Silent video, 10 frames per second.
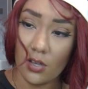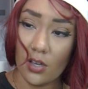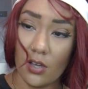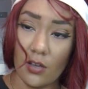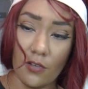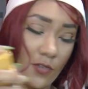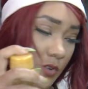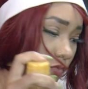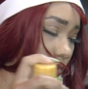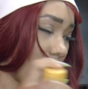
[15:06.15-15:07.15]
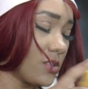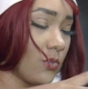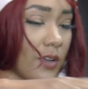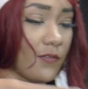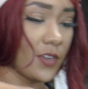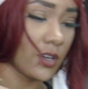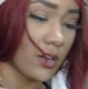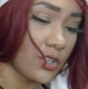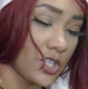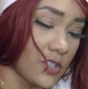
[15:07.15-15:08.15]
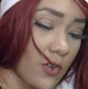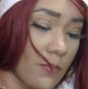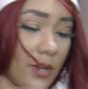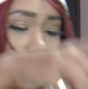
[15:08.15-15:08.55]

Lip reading: of rice wine vinegar just for a bit